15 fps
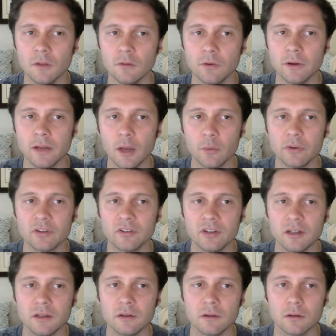Right now we just
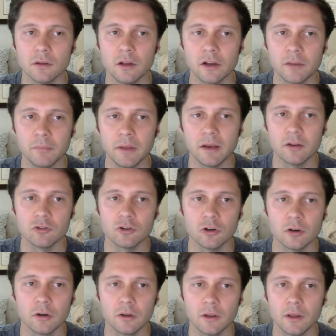need login
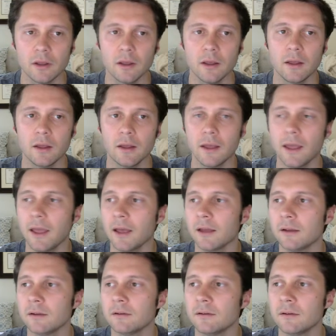manager
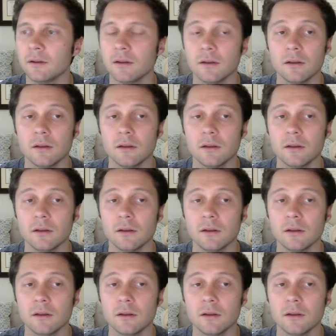and